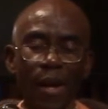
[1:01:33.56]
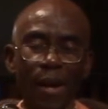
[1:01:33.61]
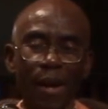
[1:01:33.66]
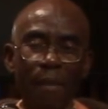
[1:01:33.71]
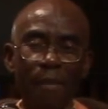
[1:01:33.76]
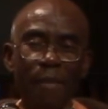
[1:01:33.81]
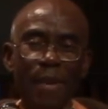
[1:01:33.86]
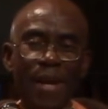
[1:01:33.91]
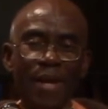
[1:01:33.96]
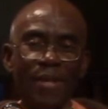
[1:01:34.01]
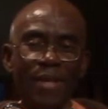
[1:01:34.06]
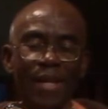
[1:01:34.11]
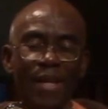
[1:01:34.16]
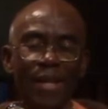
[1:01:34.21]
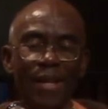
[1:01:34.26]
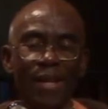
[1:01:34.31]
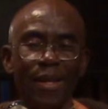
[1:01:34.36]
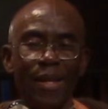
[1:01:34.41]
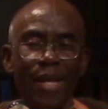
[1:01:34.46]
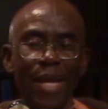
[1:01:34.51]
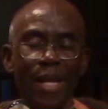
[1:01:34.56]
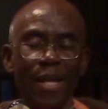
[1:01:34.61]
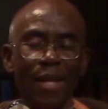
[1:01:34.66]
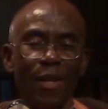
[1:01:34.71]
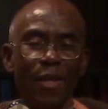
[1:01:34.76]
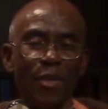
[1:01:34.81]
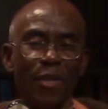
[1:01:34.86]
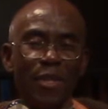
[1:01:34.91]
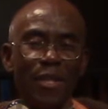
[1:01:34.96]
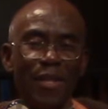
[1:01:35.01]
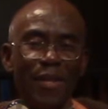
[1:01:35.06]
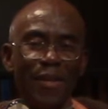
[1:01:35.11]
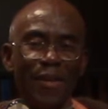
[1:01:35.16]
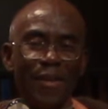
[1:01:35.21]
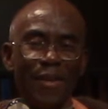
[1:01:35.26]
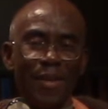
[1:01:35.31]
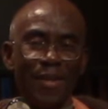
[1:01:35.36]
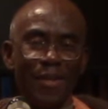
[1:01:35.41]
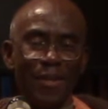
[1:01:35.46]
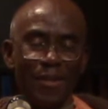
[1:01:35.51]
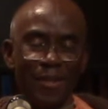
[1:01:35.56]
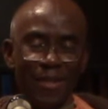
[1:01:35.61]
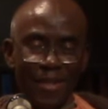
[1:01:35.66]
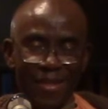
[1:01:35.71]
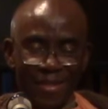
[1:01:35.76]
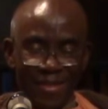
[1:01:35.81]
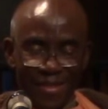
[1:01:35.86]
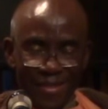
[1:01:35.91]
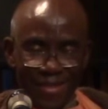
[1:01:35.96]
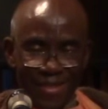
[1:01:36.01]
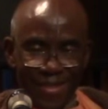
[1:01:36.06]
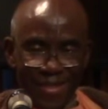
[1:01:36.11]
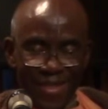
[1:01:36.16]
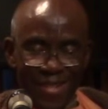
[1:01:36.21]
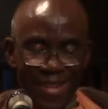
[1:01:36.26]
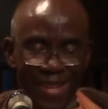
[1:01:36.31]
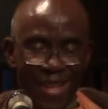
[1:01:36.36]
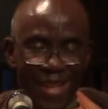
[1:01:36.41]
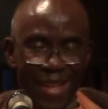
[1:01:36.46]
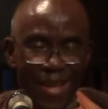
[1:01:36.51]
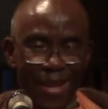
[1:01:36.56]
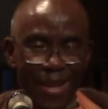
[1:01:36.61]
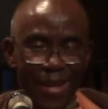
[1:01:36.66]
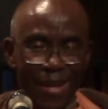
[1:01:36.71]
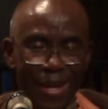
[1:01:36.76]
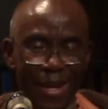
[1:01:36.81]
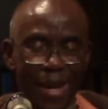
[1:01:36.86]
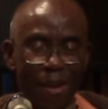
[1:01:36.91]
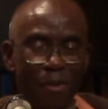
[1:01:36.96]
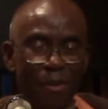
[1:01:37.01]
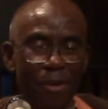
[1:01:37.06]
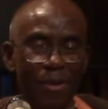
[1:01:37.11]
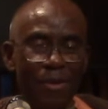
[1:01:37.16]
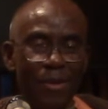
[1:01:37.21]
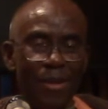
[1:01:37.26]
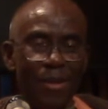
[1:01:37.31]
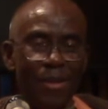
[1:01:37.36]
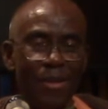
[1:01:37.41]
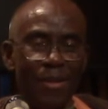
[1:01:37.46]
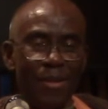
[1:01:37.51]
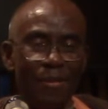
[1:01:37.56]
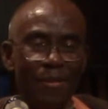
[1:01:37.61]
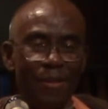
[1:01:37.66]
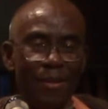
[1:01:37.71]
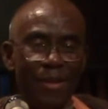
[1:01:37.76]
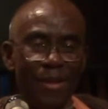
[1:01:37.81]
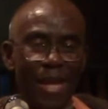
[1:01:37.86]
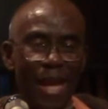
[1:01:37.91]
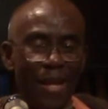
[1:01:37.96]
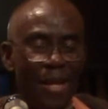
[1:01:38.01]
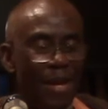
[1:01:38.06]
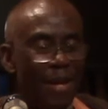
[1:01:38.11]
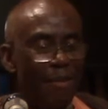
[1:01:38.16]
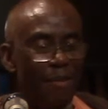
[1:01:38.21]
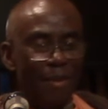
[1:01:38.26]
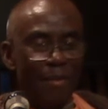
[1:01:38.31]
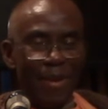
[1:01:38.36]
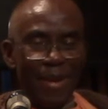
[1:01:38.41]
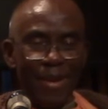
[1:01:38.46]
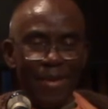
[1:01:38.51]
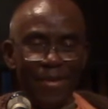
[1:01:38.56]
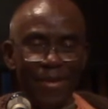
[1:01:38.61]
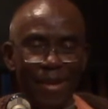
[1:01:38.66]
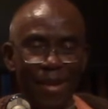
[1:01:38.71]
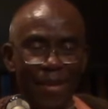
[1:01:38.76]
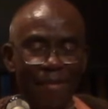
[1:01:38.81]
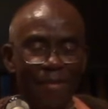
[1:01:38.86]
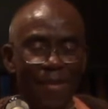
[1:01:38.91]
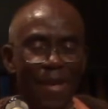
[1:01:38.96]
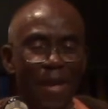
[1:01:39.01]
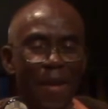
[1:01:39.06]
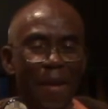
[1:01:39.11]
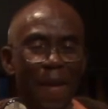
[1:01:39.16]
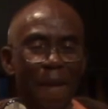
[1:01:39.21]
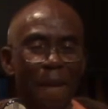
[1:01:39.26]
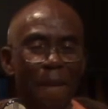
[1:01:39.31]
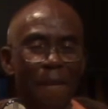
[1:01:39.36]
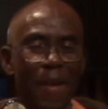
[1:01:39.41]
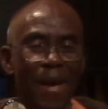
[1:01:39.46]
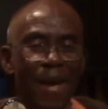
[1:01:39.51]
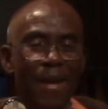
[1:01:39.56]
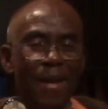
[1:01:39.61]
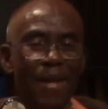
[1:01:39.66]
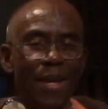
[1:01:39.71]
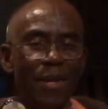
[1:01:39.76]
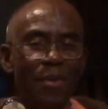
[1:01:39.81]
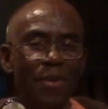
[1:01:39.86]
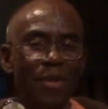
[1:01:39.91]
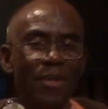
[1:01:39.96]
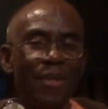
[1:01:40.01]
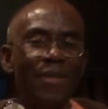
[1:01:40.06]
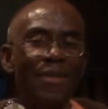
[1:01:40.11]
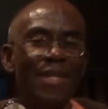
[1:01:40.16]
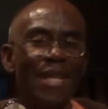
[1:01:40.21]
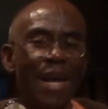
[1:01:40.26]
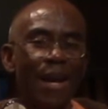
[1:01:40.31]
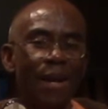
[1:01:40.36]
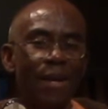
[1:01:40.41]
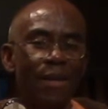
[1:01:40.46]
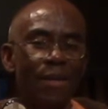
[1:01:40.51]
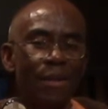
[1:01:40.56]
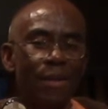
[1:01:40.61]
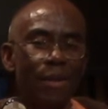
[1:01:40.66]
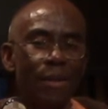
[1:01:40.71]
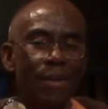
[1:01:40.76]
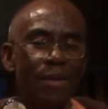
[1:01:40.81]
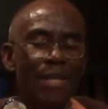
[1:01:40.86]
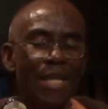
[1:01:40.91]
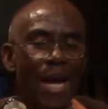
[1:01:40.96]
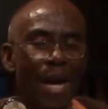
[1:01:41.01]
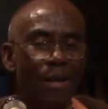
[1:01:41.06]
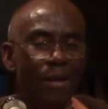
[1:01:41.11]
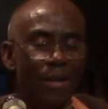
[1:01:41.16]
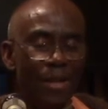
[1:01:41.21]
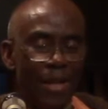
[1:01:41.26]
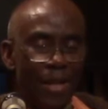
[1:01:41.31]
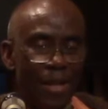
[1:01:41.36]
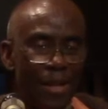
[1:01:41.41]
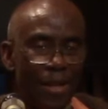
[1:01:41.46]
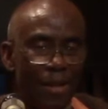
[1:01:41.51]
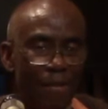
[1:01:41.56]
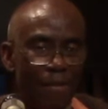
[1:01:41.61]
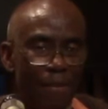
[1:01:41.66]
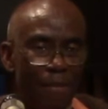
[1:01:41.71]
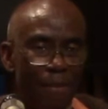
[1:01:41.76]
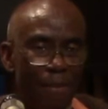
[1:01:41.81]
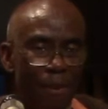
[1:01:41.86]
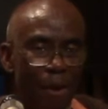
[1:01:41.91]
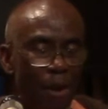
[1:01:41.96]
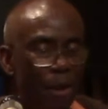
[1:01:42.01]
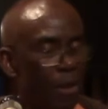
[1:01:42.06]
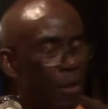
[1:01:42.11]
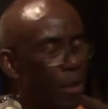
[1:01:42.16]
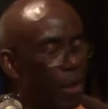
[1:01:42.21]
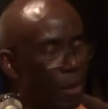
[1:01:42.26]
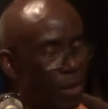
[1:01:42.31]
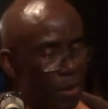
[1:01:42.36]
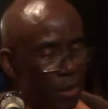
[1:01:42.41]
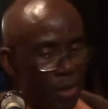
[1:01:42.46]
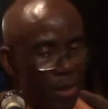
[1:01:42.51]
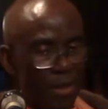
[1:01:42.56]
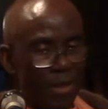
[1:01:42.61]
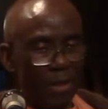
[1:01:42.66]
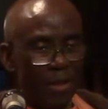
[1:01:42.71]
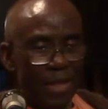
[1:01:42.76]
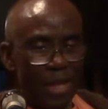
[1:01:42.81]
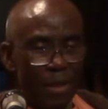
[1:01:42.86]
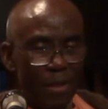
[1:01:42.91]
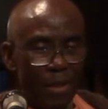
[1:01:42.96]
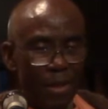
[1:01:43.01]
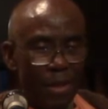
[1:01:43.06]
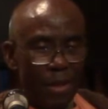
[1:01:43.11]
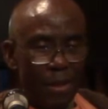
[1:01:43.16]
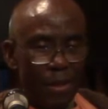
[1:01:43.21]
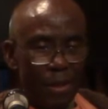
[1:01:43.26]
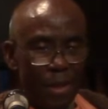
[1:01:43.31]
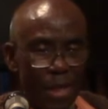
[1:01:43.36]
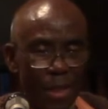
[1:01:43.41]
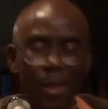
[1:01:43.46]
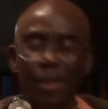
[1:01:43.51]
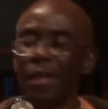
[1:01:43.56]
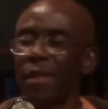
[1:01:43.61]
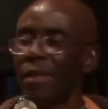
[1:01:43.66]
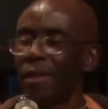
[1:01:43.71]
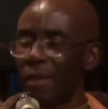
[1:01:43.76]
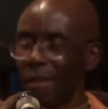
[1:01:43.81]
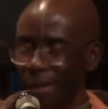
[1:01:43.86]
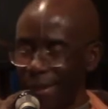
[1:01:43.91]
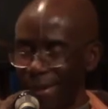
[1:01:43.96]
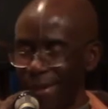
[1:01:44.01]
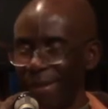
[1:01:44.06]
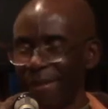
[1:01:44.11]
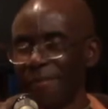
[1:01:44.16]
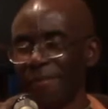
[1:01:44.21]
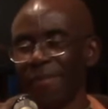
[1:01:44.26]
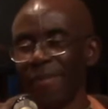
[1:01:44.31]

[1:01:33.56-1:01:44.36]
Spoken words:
Basically, I can also tell you another story. That was this devotee, I can't remember his name, but it was on Saturday, or on Sunday or Saturday, I think on Sunday,